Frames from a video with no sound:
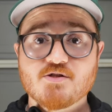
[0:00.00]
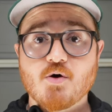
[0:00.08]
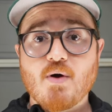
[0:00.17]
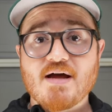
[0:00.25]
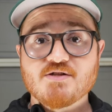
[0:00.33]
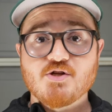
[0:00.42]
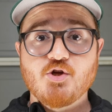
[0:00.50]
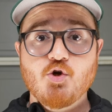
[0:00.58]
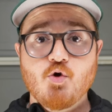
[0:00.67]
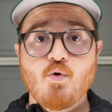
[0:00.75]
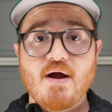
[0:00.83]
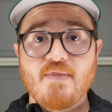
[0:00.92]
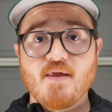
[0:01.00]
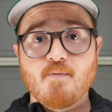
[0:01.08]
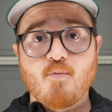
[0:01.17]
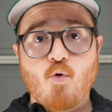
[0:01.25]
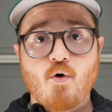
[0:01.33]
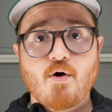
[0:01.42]
So as you and the
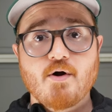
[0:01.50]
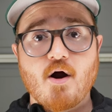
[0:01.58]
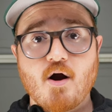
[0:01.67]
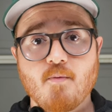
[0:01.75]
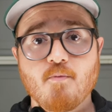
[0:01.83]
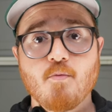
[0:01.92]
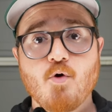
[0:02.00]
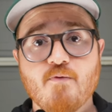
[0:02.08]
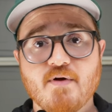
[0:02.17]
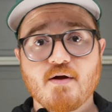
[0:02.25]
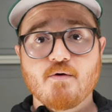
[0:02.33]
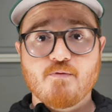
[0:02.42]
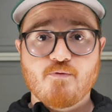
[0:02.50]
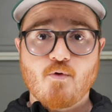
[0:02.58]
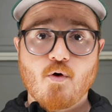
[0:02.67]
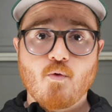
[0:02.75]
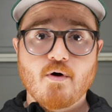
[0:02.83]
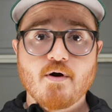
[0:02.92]
board are moving
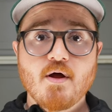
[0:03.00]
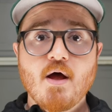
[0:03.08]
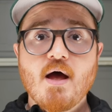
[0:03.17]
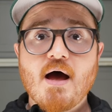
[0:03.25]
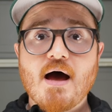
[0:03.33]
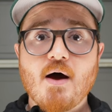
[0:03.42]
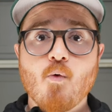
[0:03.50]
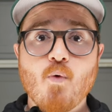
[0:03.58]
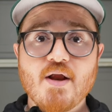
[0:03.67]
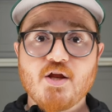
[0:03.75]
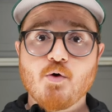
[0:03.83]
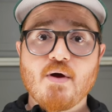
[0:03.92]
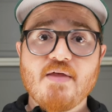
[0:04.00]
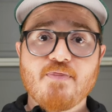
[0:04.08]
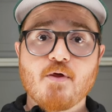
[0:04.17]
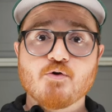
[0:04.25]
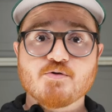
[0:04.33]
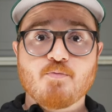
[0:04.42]
forward, uh, when you
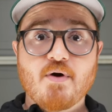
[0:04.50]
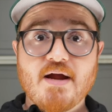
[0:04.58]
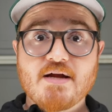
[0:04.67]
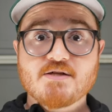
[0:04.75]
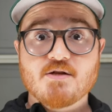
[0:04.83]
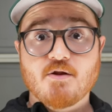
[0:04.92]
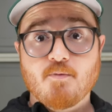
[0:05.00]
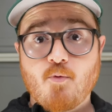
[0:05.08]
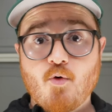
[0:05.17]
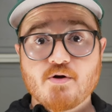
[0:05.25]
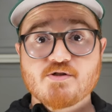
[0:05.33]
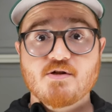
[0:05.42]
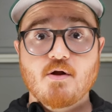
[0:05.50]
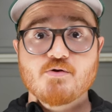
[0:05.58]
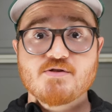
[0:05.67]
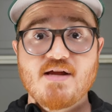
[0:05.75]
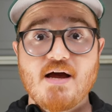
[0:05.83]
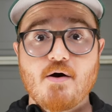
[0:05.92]
hit those brakes, the board
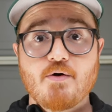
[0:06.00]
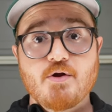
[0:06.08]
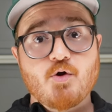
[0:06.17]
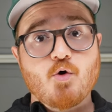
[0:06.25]
slows down,